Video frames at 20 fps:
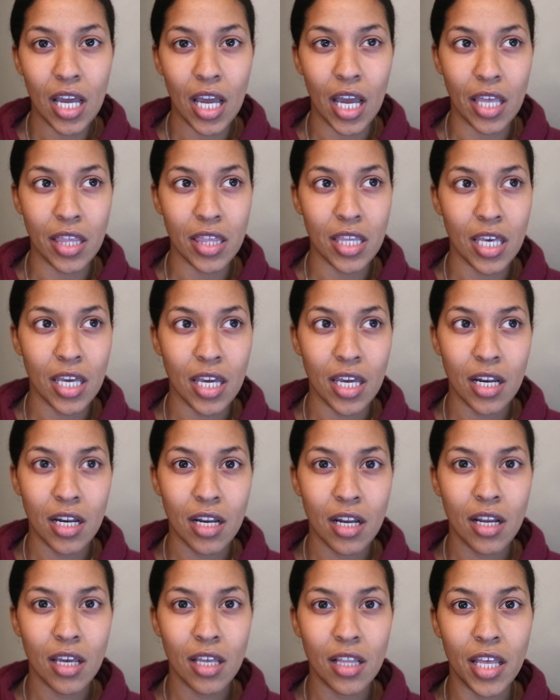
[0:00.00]
and
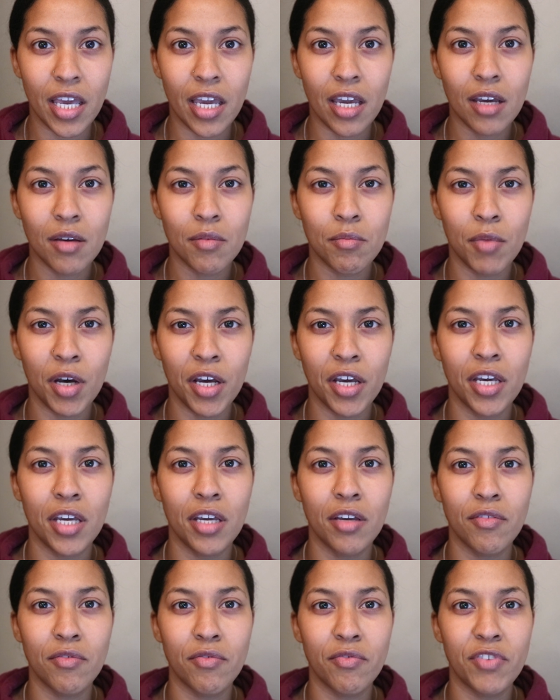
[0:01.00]
then like
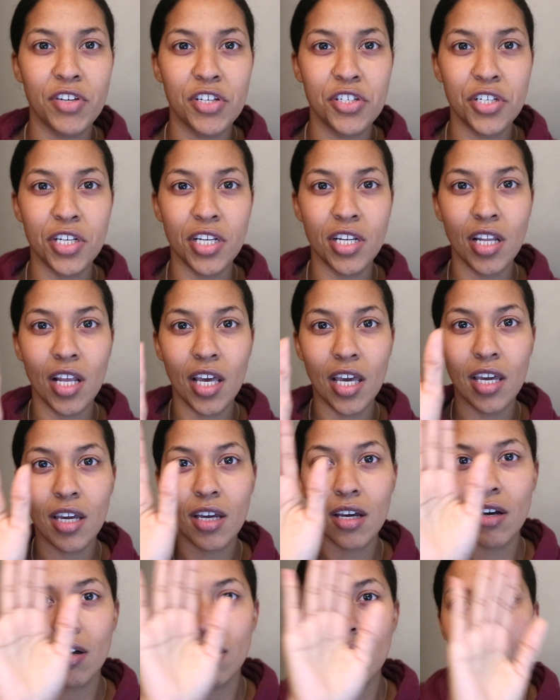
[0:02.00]
my vision,
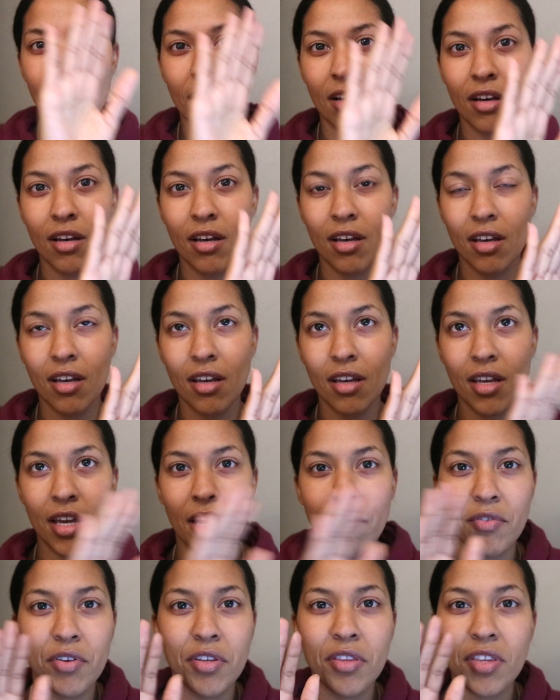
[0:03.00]
like
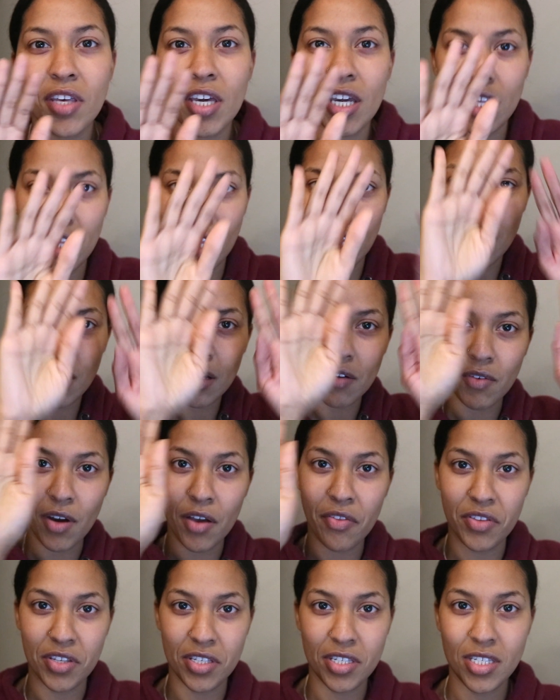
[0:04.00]
everything like
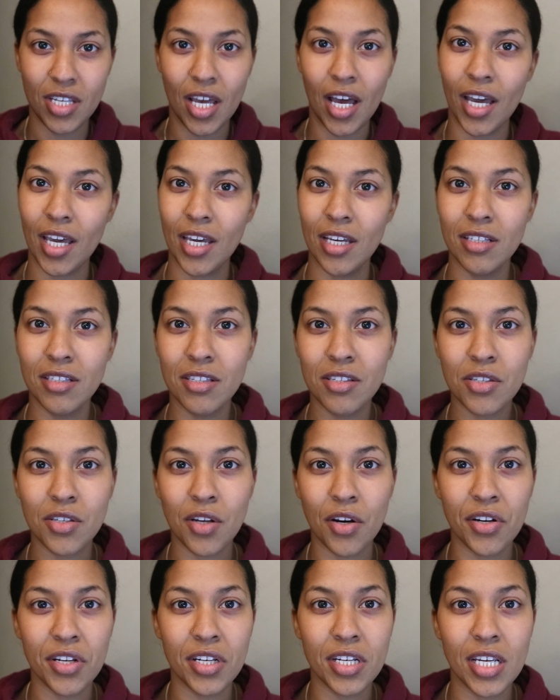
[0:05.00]
around the sides
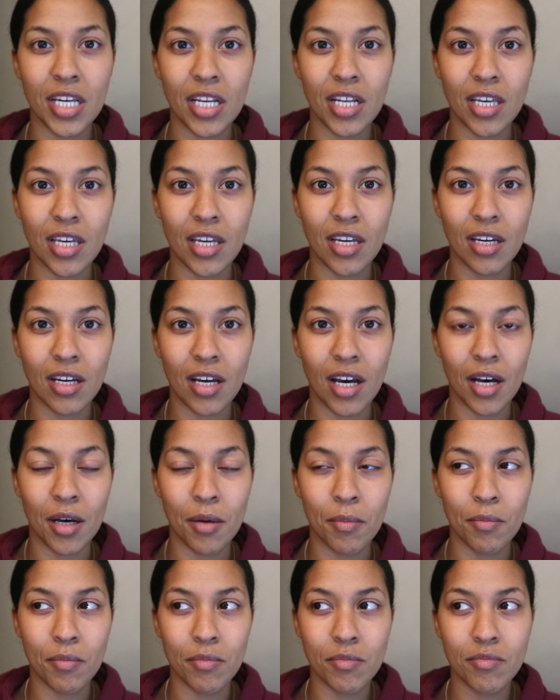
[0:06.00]
started getting
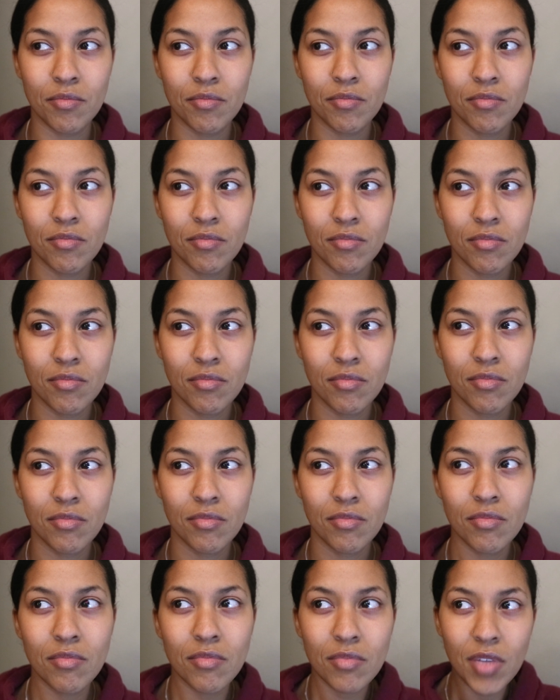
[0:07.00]

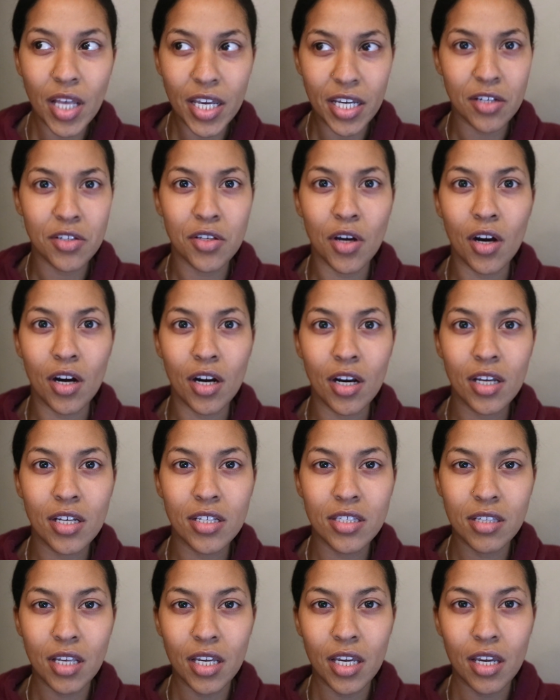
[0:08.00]
like dark.
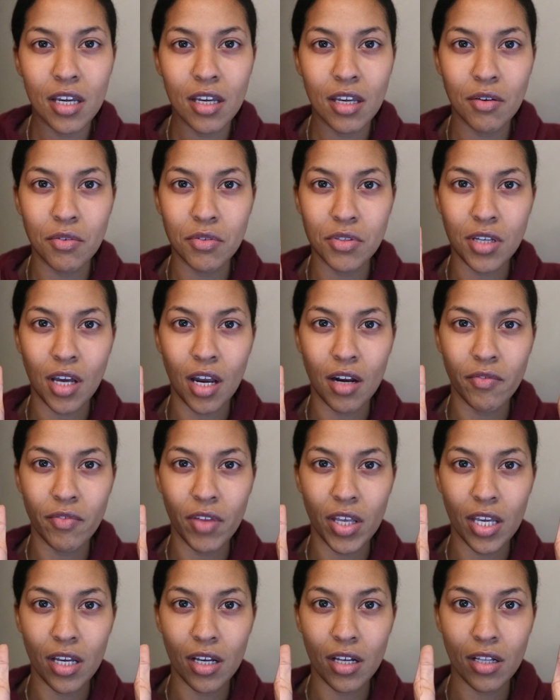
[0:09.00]
It's like it was kind of
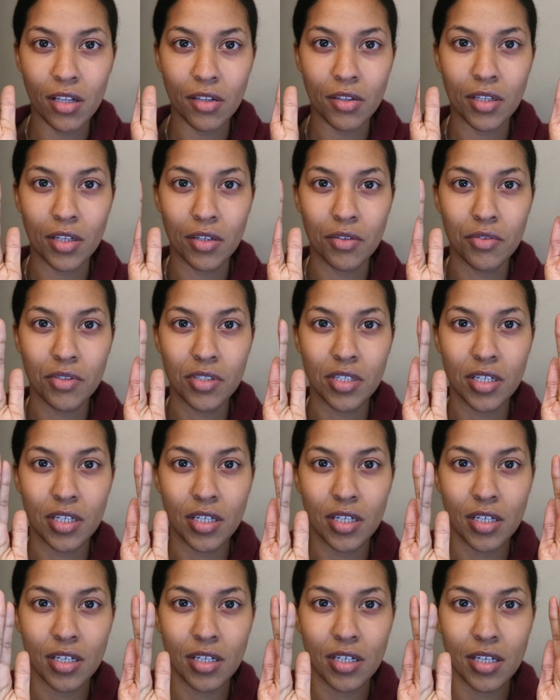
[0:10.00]
like
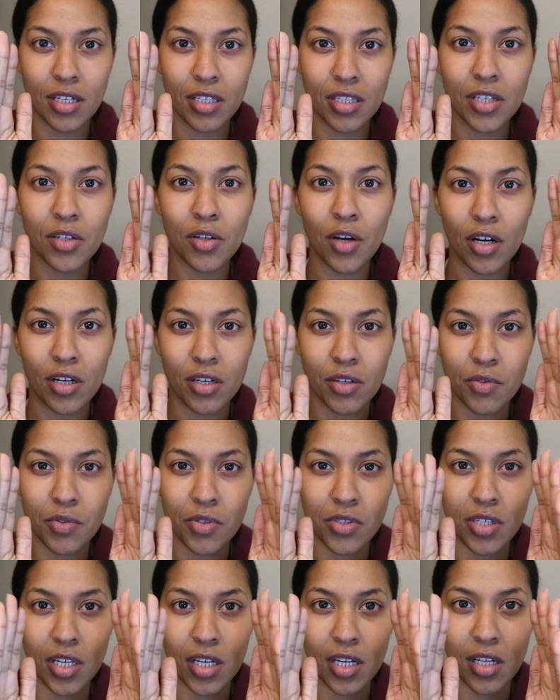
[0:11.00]
closing, the darkness
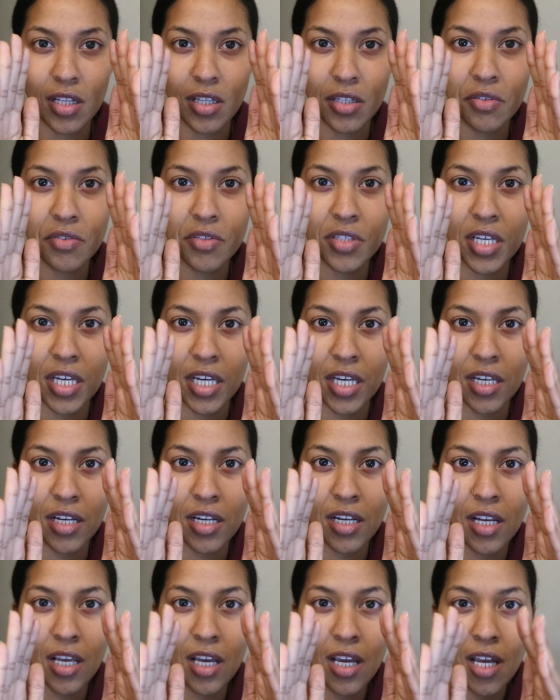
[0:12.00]
was like closing
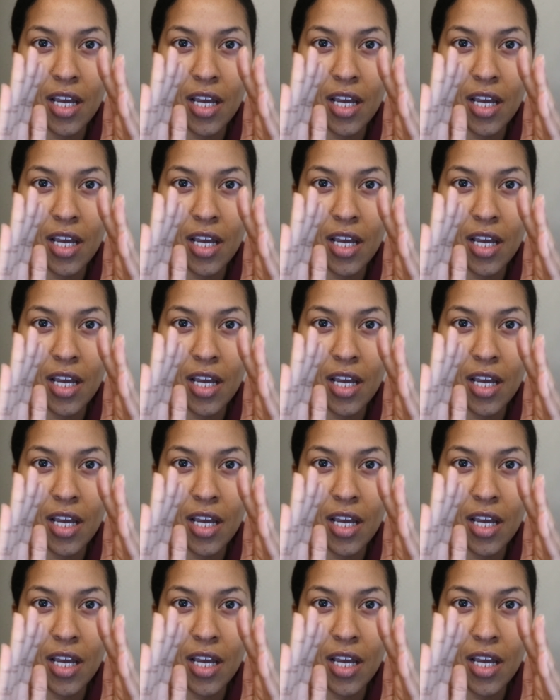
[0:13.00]
in.